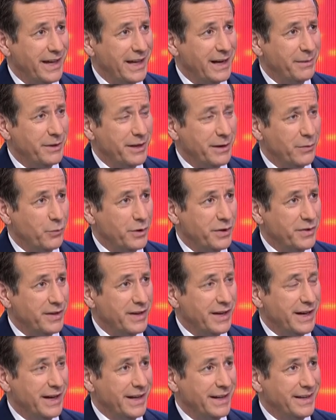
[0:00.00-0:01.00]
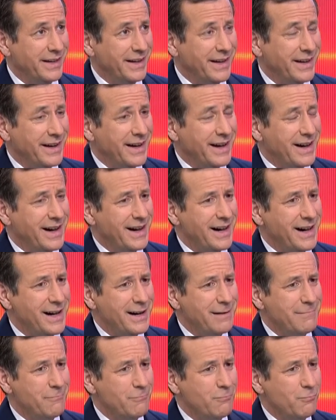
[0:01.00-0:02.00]
enemy within.
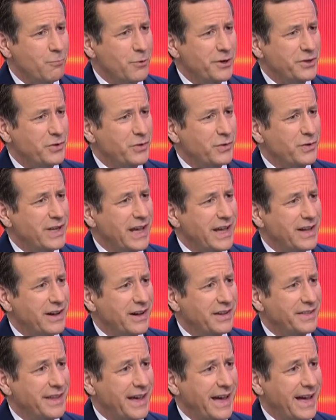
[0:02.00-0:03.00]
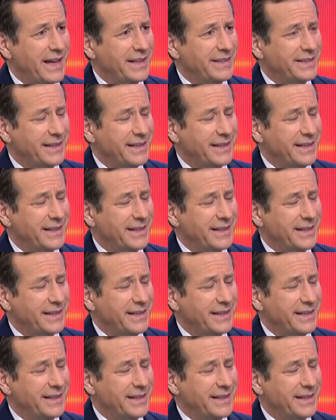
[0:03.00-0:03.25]
What's your take on that,